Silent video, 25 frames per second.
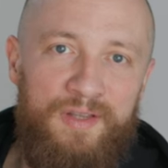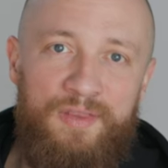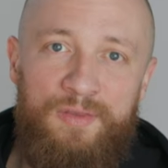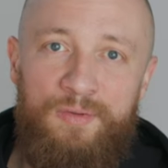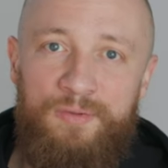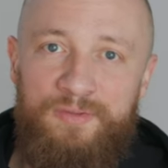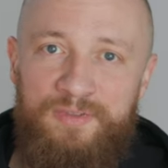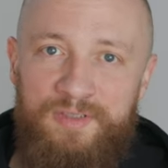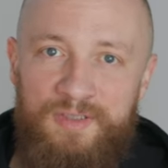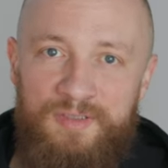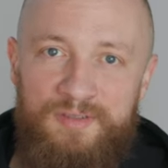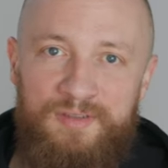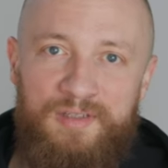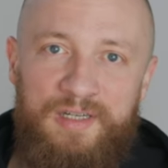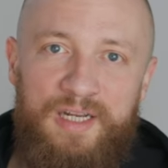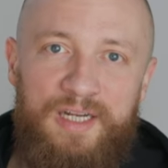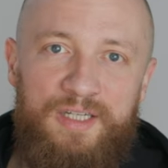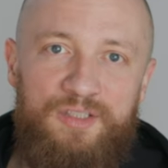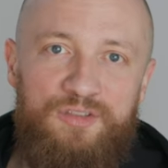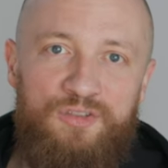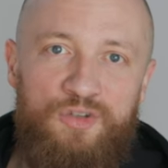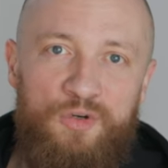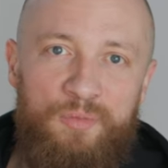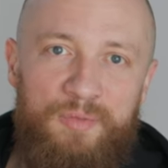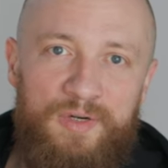enthusiasts
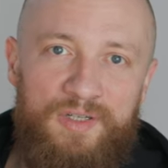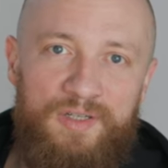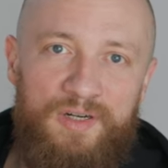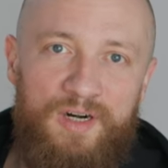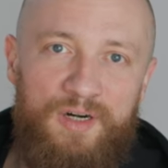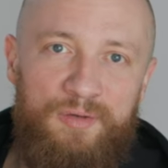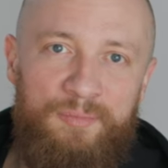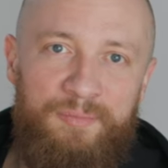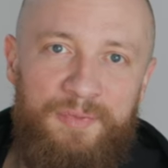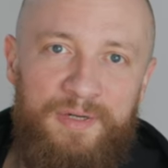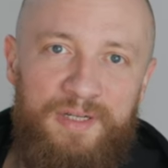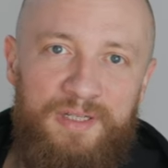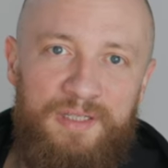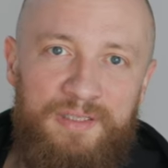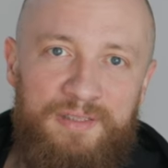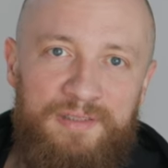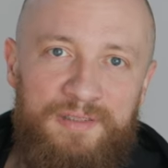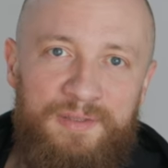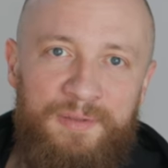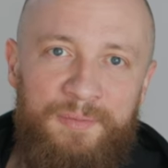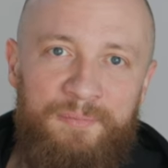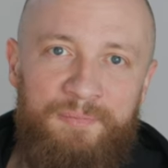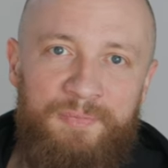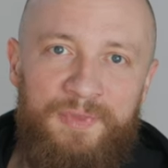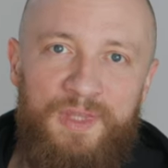like Joe Barnard
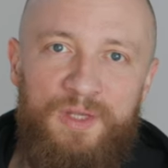built,